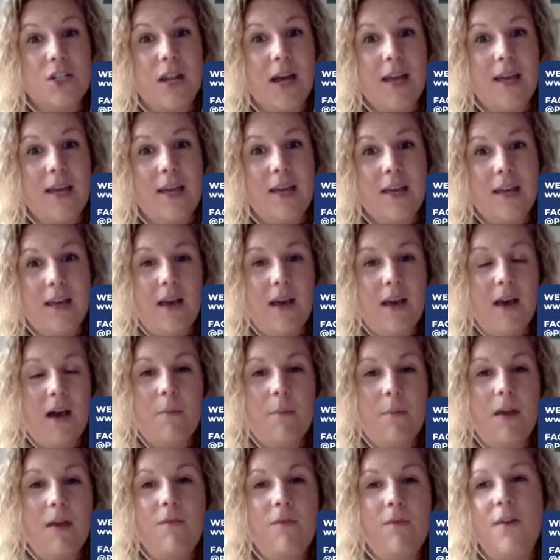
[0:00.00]
Like,
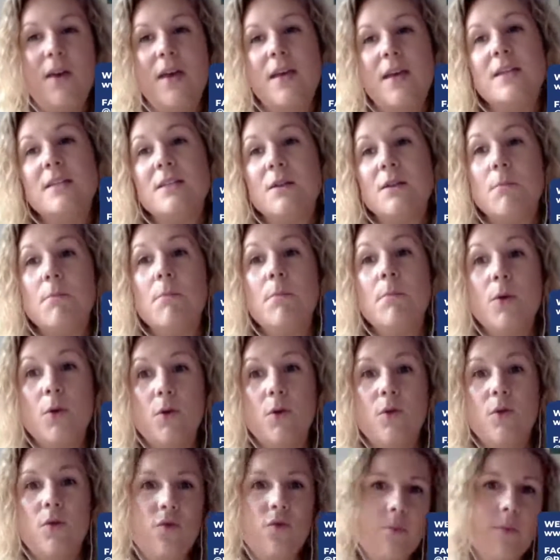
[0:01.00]
if it is a
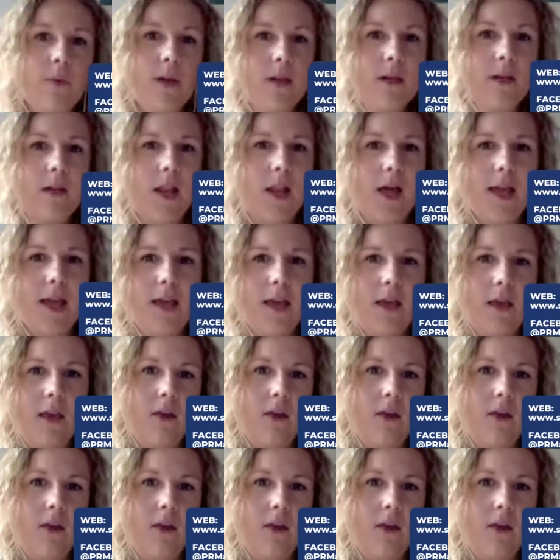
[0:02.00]
movement, like